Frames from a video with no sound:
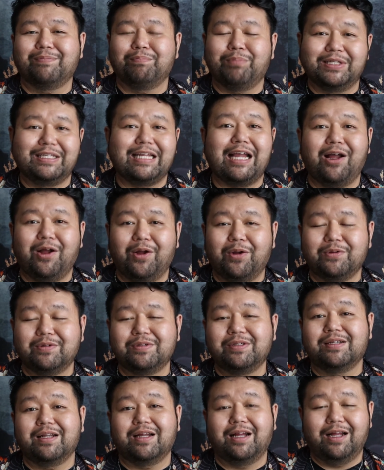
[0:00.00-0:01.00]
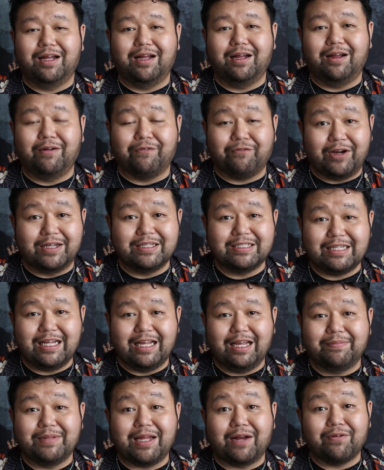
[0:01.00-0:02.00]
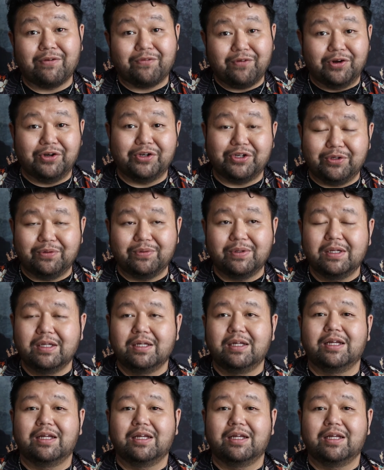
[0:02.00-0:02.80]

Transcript: Put down a friend's name that referred you.